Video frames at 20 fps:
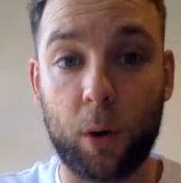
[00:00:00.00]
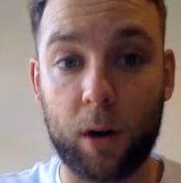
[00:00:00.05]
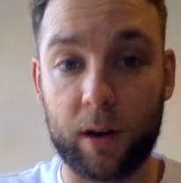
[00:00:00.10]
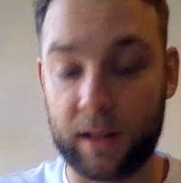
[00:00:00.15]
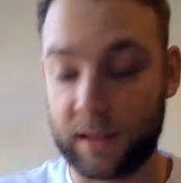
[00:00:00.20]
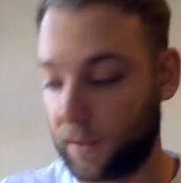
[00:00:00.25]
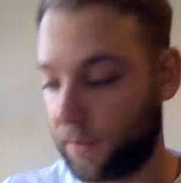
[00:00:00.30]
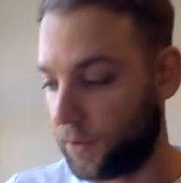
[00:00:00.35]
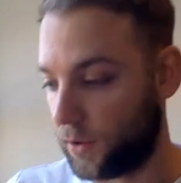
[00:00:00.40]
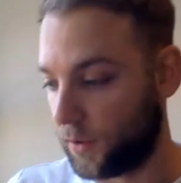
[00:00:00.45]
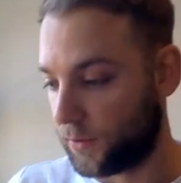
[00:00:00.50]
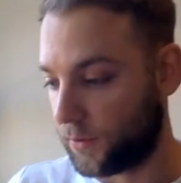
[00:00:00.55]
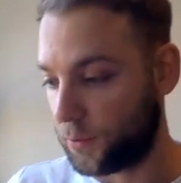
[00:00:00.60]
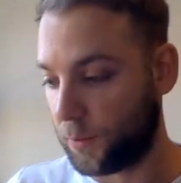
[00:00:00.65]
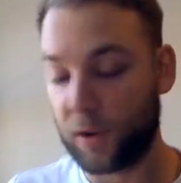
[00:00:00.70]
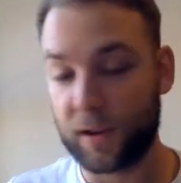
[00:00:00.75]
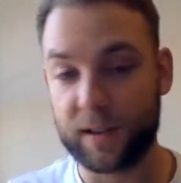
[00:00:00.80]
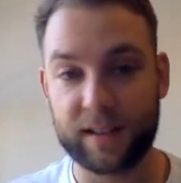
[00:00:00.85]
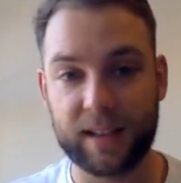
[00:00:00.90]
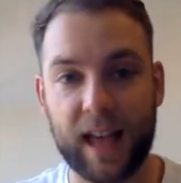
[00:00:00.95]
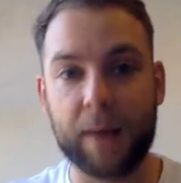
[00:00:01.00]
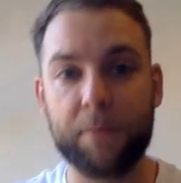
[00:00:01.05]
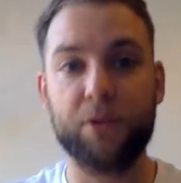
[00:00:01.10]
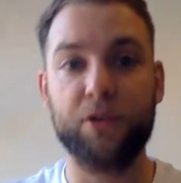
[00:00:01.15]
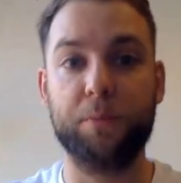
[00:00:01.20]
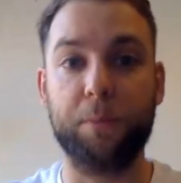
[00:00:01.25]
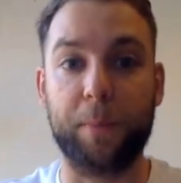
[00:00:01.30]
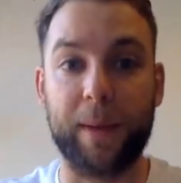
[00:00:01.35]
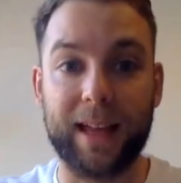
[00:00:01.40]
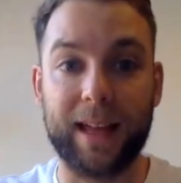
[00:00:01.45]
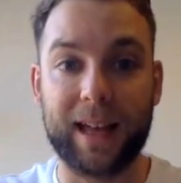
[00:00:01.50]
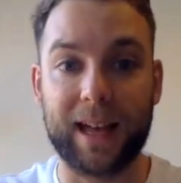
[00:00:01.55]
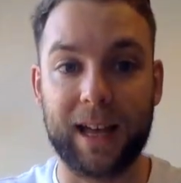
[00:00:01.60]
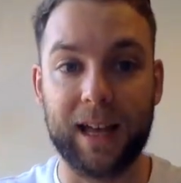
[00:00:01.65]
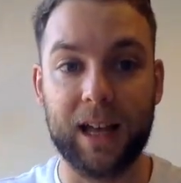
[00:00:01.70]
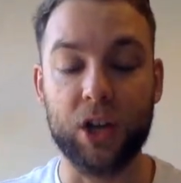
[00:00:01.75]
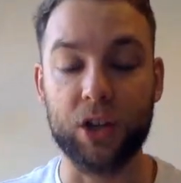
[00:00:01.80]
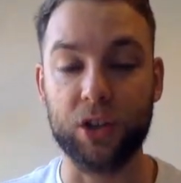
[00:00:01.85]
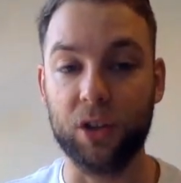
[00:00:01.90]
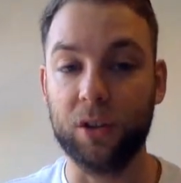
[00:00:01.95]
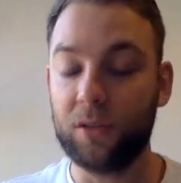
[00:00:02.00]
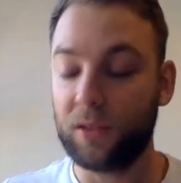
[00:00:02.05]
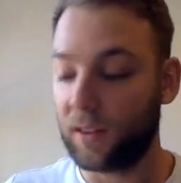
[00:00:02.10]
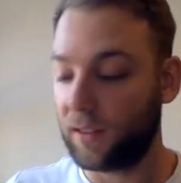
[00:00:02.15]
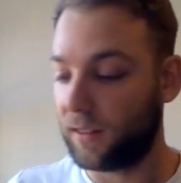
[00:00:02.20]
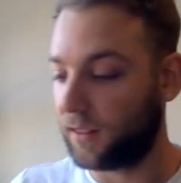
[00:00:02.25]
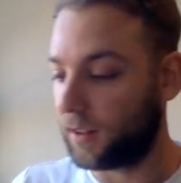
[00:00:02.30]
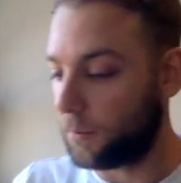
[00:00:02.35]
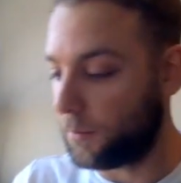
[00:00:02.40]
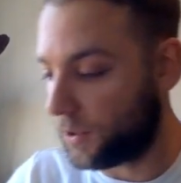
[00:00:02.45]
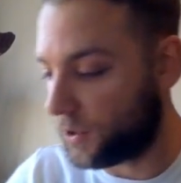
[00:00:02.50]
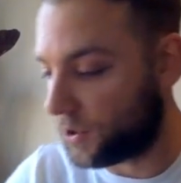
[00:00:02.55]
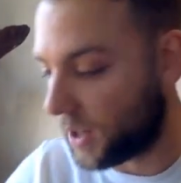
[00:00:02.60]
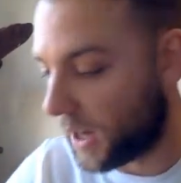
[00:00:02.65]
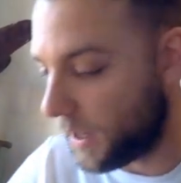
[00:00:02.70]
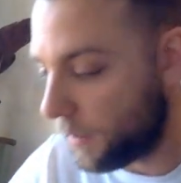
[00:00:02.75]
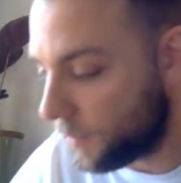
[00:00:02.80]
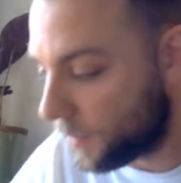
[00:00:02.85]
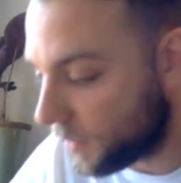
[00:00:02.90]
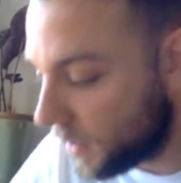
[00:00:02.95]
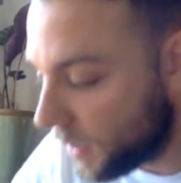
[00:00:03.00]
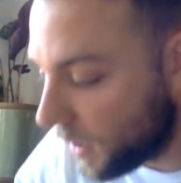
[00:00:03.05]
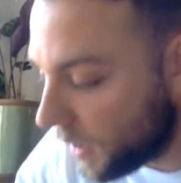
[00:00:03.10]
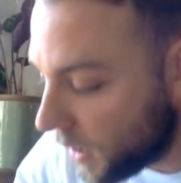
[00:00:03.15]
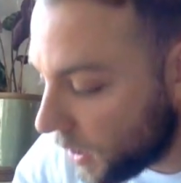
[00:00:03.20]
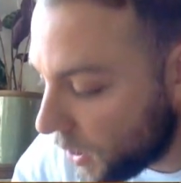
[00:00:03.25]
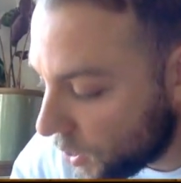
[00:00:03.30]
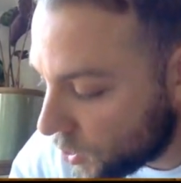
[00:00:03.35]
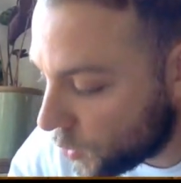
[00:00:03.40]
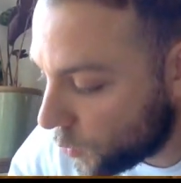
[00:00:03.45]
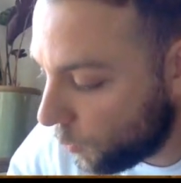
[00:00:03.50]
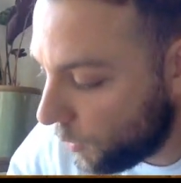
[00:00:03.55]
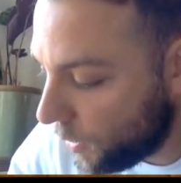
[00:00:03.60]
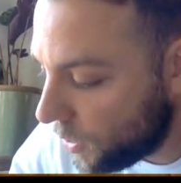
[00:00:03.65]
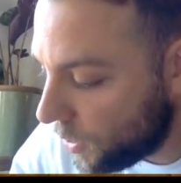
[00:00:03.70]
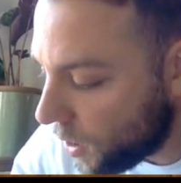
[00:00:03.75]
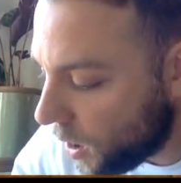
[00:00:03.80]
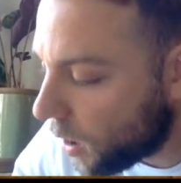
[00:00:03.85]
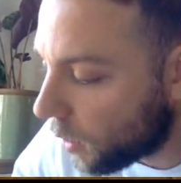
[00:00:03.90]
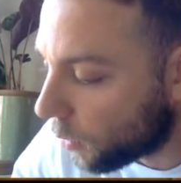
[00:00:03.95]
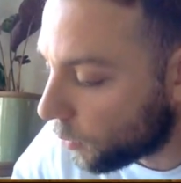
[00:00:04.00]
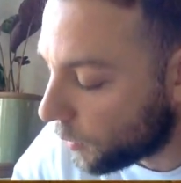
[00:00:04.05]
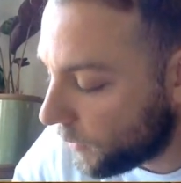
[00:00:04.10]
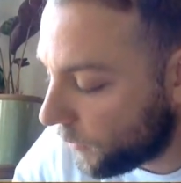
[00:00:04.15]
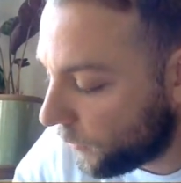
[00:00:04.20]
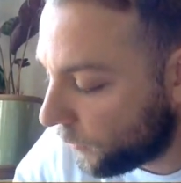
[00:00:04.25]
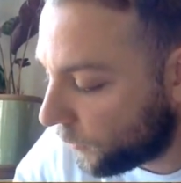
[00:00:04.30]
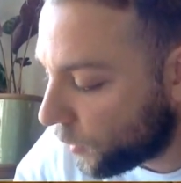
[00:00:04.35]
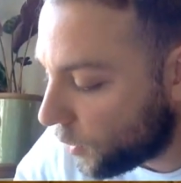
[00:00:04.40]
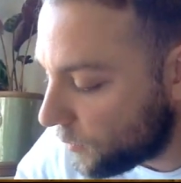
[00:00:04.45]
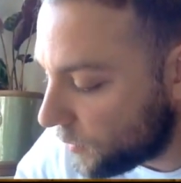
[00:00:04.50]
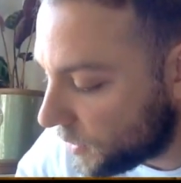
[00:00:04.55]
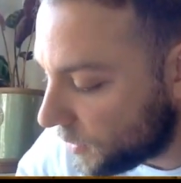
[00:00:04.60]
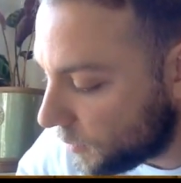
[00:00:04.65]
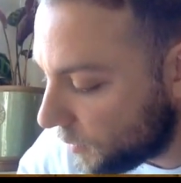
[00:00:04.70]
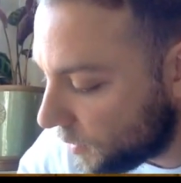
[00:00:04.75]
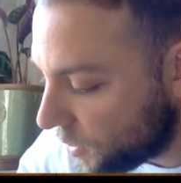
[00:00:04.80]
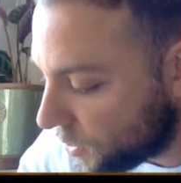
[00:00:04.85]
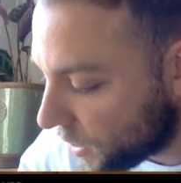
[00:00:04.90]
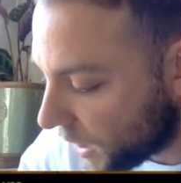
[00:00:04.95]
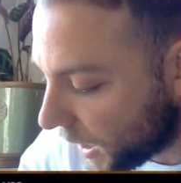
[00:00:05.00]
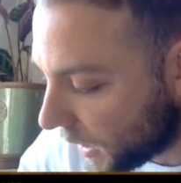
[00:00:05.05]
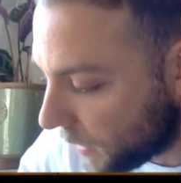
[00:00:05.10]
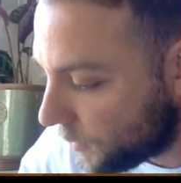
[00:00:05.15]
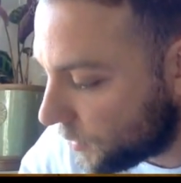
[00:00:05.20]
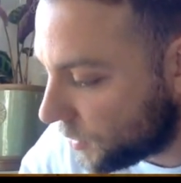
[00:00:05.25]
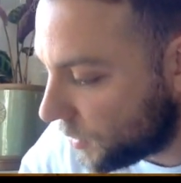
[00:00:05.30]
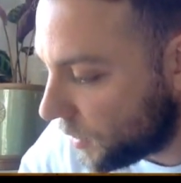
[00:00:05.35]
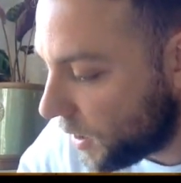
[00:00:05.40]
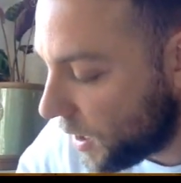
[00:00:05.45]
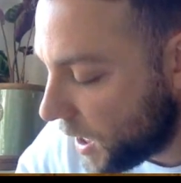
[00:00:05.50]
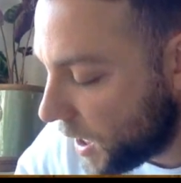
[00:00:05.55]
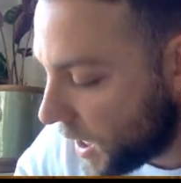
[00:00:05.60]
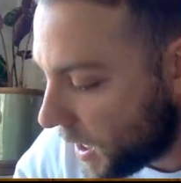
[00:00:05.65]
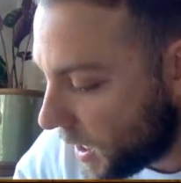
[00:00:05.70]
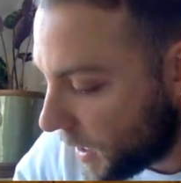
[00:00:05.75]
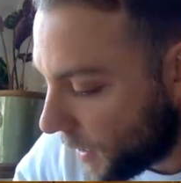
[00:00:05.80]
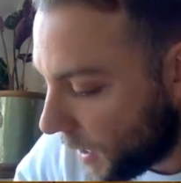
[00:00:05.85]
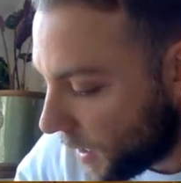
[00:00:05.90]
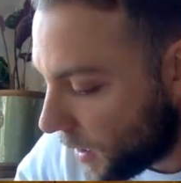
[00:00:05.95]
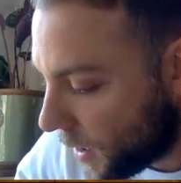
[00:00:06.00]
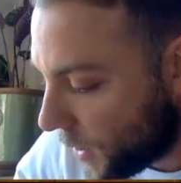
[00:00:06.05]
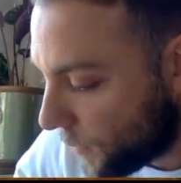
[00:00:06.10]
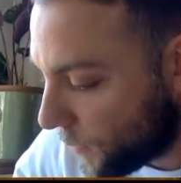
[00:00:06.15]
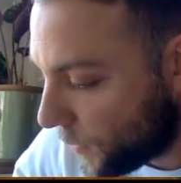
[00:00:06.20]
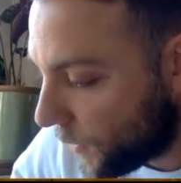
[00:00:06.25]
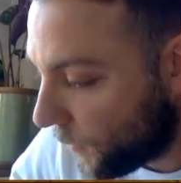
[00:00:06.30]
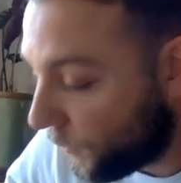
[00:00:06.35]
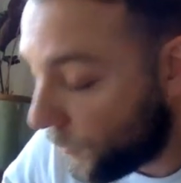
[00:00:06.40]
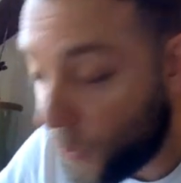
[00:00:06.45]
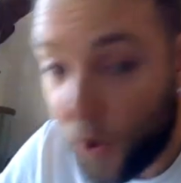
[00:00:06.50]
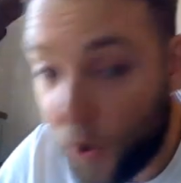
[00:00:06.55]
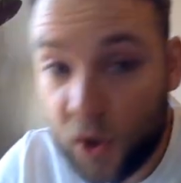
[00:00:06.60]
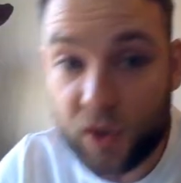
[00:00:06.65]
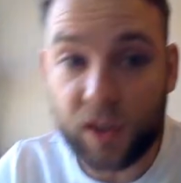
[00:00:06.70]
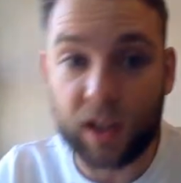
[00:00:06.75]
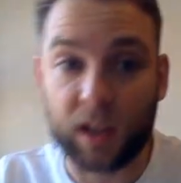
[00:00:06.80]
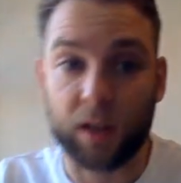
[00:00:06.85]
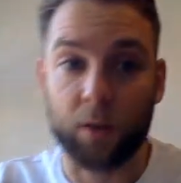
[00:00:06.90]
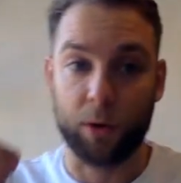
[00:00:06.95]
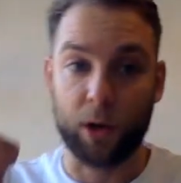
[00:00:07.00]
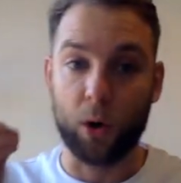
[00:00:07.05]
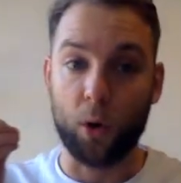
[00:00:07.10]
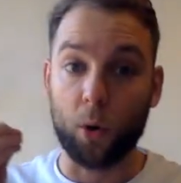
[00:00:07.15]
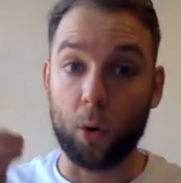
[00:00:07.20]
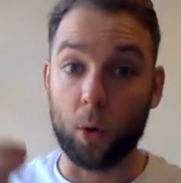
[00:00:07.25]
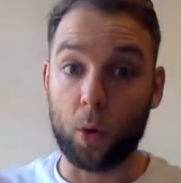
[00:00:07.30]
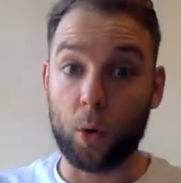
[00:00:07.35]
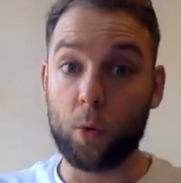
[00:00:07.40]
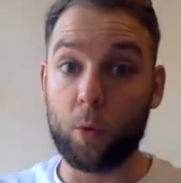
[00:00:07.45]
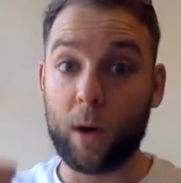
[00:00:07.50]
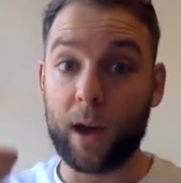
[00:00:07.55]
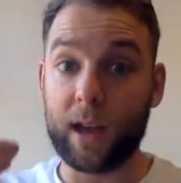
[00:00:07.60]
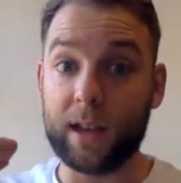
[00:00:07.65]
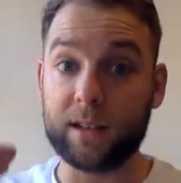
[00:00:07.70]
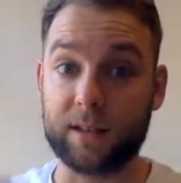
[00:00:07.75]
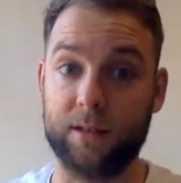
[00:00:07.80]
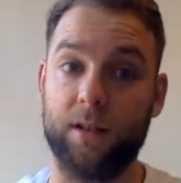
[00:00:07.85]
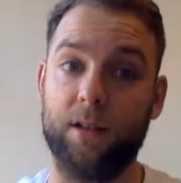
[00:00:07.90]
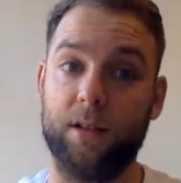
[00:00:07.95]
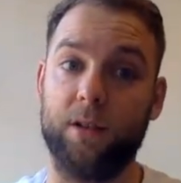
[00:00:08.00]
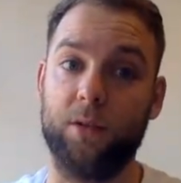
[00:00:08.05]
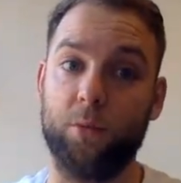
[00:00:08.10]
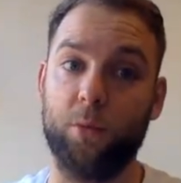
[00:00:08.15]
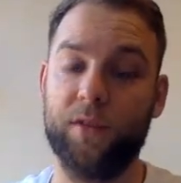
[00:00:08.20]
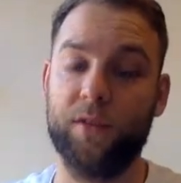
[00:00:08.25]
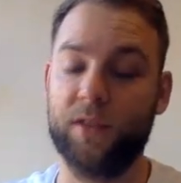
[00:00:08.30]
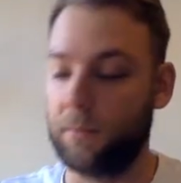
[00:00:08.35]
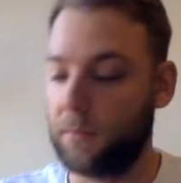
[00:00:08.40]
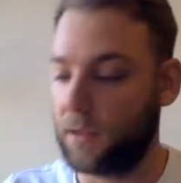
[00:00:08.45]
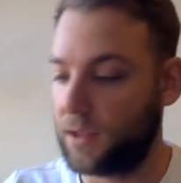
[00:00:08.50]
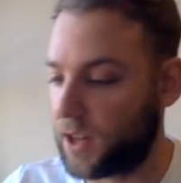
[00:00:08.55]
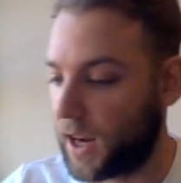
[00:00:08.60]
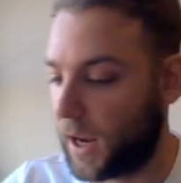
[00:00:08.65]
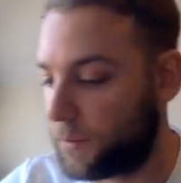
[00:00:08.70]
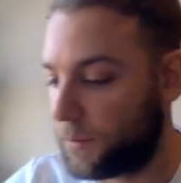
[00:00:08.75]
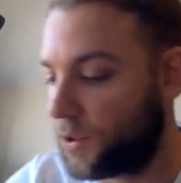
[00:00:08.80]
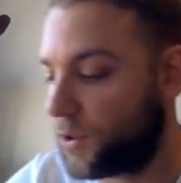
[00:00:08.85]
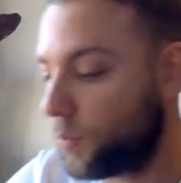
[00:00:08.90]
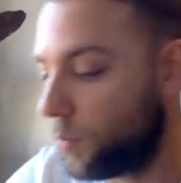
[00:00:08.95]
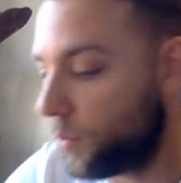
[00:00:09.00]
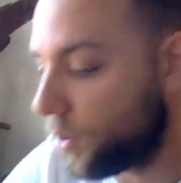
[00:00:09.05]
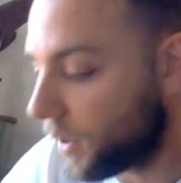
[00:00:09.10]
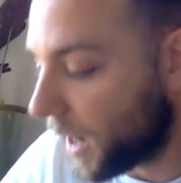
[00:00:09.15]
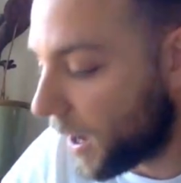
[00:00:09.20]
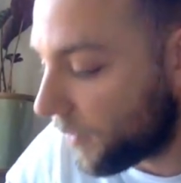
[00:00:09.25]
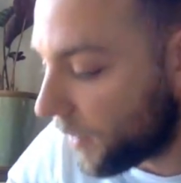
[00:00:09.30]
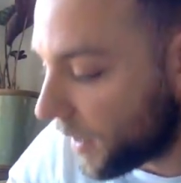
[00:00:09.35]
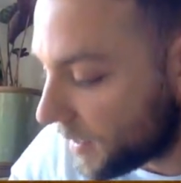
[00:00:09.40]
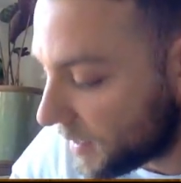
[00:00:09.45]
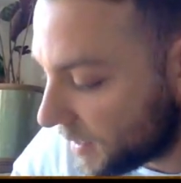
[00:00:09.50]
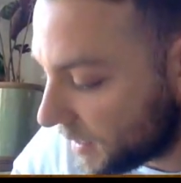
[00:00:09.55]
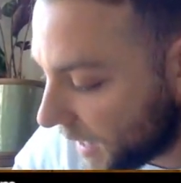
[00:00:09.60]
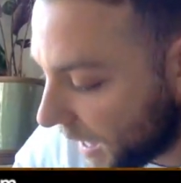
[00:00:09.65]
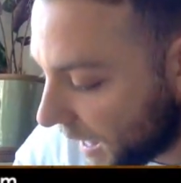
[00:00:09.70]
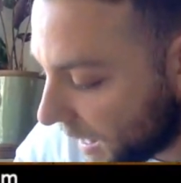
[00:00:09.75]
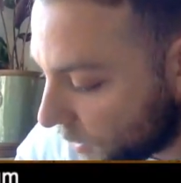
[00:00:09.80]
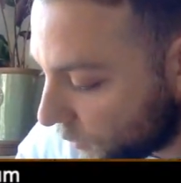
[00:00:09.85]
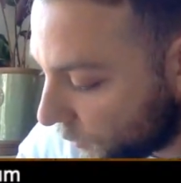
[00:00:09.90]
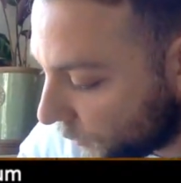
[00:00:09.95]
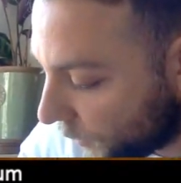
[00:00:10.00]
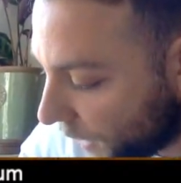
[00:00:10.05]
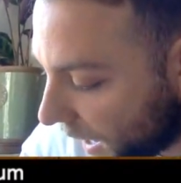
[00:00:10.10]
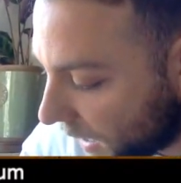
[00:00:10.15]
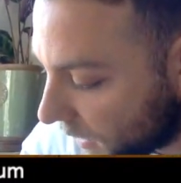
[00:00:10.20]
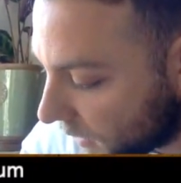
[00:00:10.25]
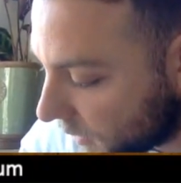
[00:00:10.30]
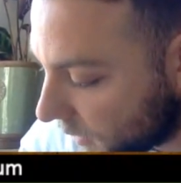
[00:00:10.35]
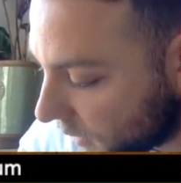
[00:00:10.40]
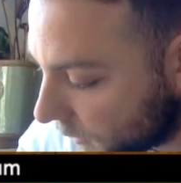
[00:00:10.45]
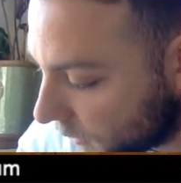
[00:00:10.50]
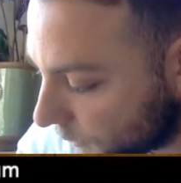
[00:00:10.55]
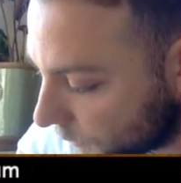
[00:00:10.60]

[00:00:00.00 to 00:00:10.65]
is than the other. We've got to see how much bigger using similar shapes. So we know that from similar shapes, the first thing we always do with similar shapes is work out that scale factor.